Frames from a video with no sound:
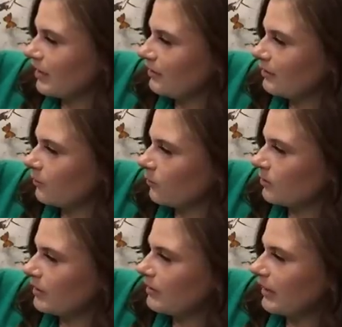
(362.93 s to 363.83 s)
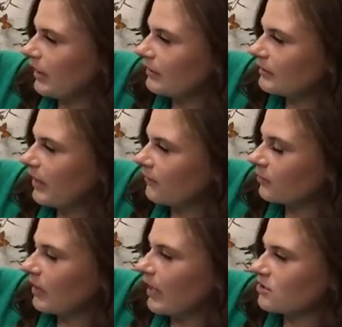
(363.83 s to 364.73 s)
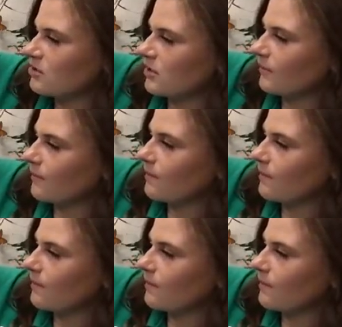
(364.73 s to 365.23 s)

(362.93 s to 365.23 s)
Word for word: 10 to 14 days after hatching.